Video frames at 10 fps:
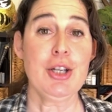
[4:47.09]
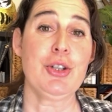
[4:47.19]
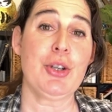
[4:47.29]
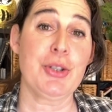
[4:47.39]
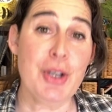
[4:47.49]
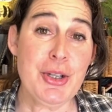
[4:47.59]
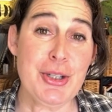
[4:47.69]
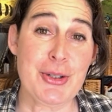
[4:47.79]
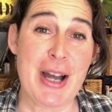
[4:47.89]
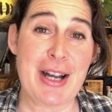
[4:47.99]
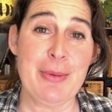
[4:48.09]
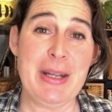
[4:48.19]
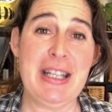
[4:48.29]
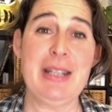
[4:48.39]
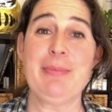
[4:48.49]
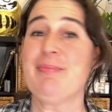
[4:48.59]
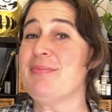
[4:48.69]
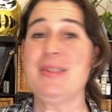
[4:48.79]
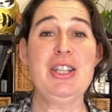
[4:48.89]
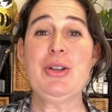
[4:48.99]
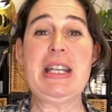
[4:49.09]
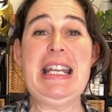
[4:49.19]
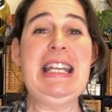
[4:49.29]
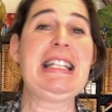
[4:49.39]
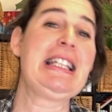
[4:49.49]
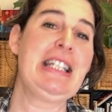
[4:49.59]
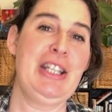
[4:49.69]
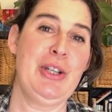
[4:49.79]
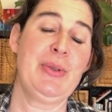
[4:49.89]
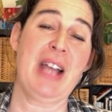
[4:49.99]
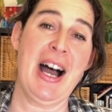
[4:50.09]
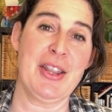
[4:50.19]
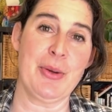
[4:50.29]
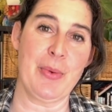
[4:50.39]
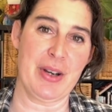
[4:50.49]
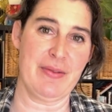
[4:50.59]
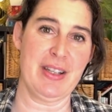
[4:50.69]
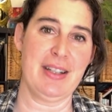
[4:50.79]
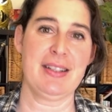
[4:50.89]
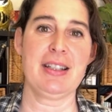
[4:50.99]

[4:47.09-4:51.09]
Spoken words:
Sonja's Crackle Medium, you could easily use either one of these.